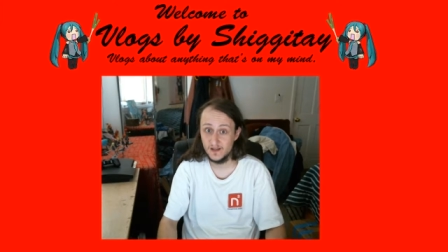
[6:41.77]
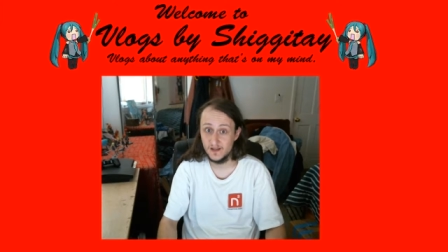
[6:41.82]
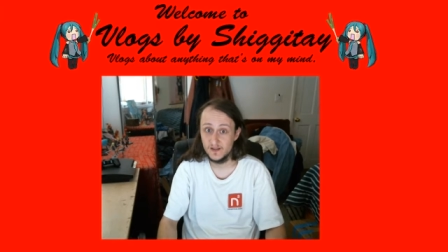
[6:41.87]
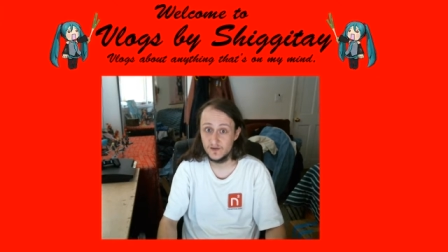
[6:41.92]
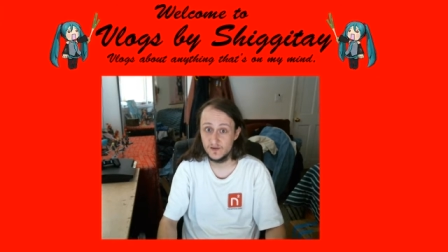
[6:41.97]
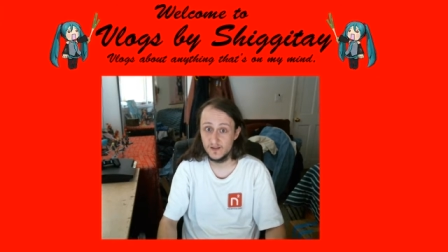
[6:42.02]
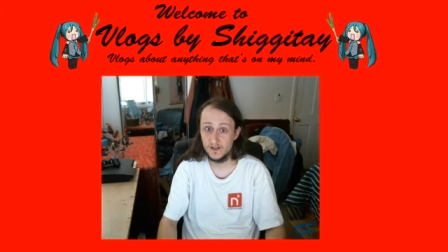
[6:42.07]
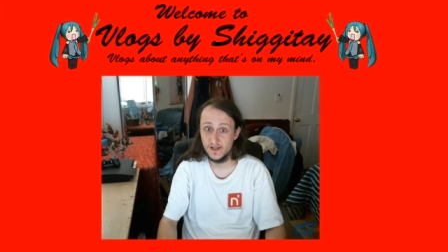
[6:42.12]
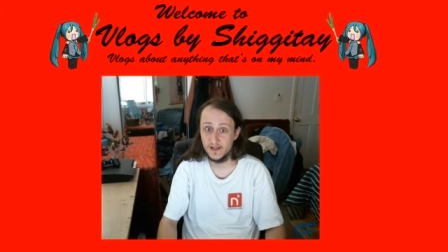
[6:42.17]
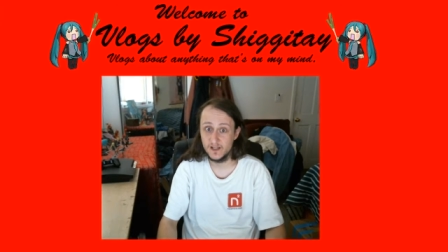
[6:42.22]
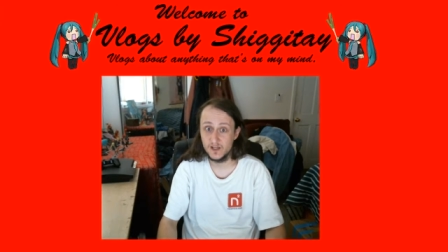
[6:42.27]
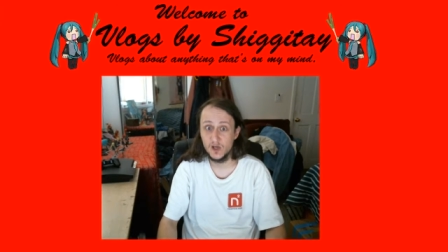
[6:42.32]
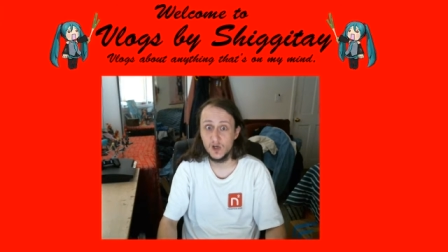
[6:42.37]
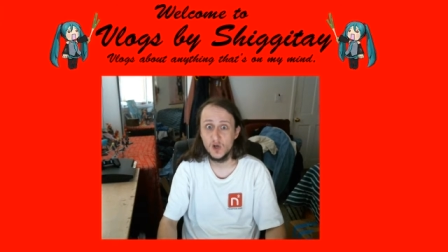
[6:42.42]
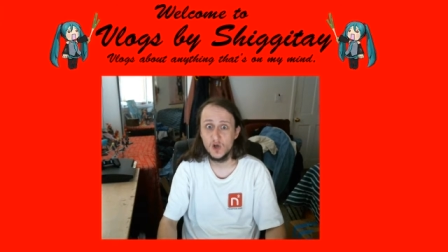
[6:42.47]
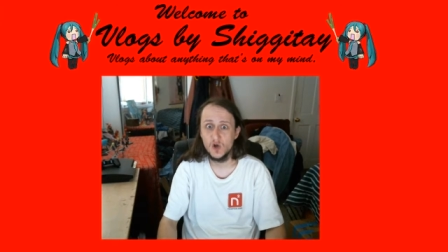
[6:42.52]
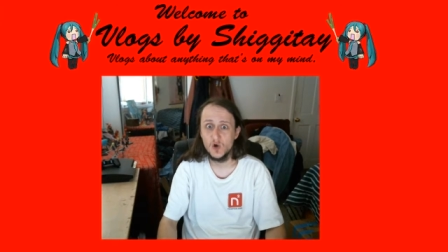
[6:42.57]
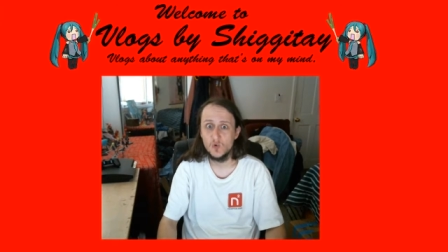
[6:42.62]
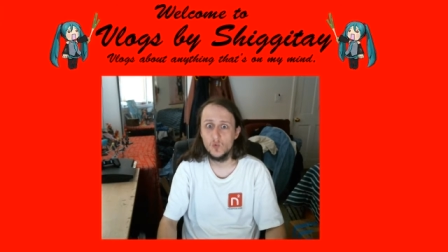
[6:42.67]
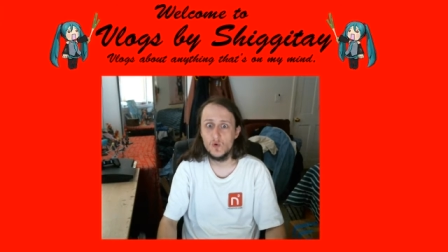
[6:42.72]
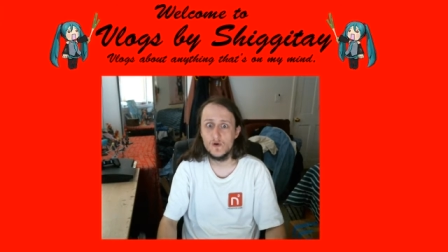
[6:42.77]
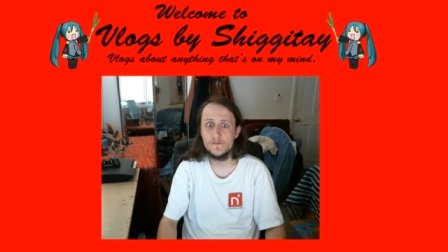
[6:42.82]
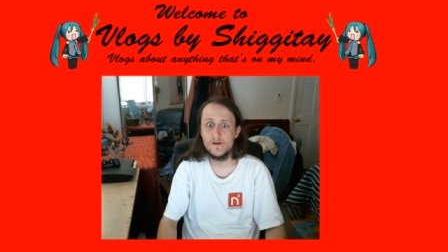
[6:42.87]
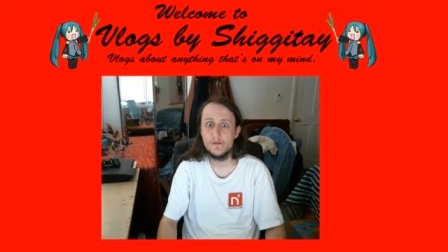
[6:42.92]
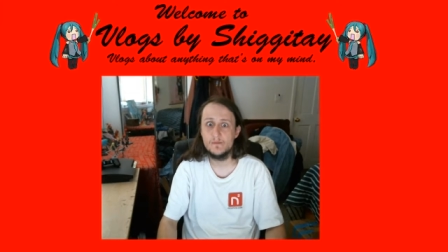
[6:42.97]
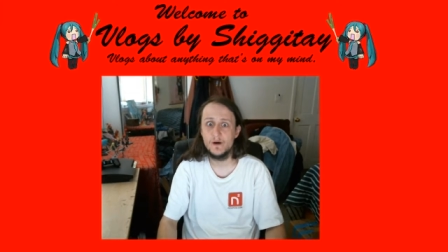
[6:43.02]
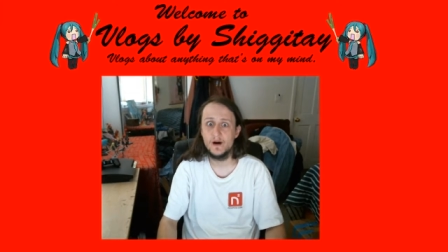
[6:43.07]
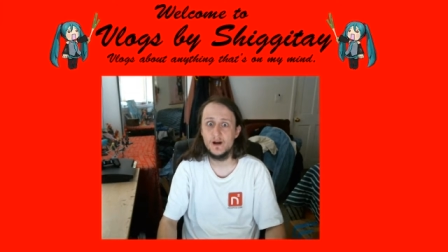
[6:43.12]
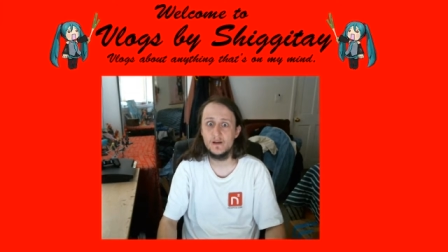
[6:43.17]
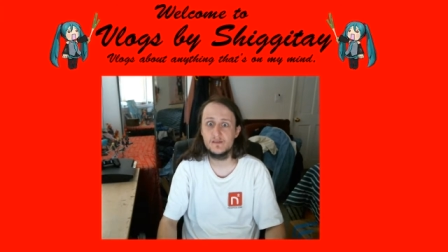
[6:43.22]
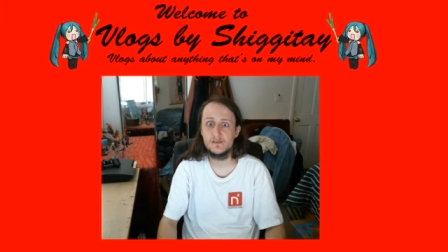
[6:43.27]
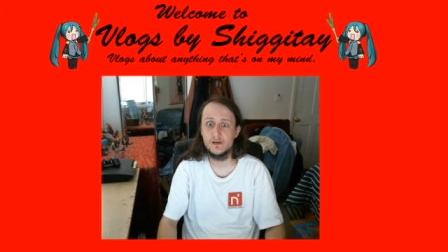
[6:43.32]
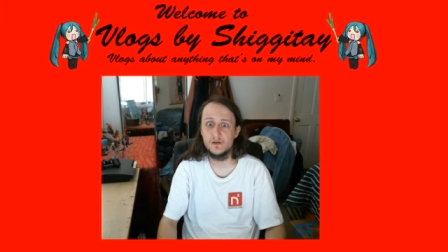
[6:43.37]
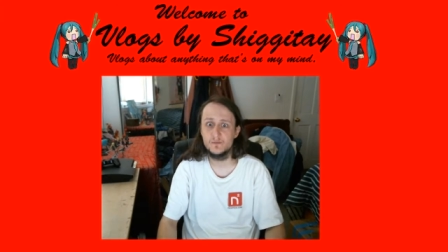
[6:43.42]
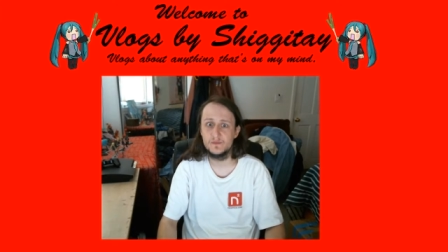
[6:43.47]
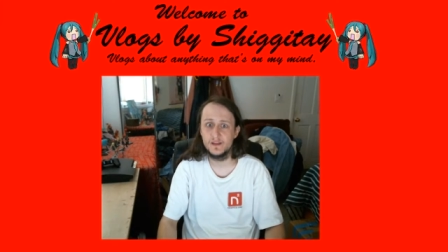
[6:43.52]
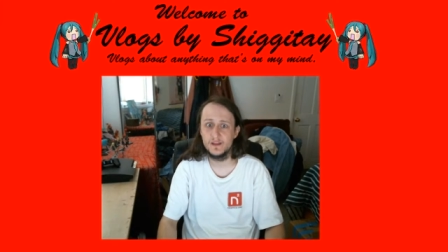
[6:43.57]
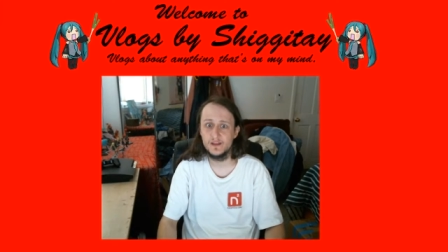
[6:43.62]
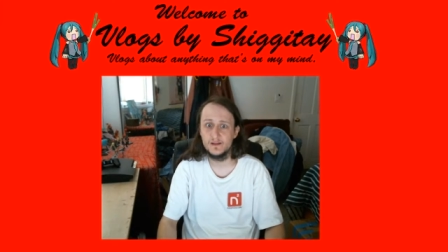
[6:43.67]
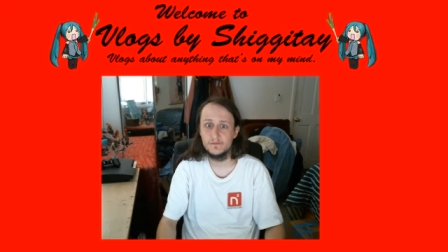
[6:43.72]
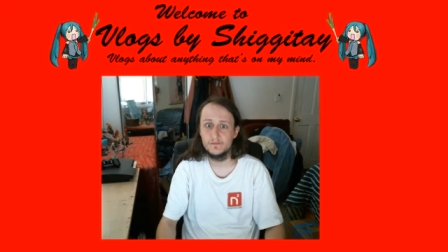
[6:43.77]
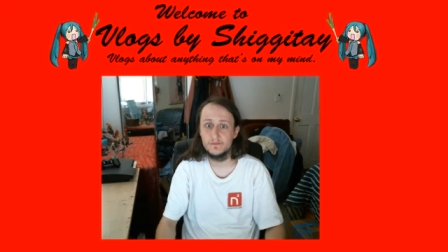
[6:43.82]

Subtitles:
They're like, what if I buy something?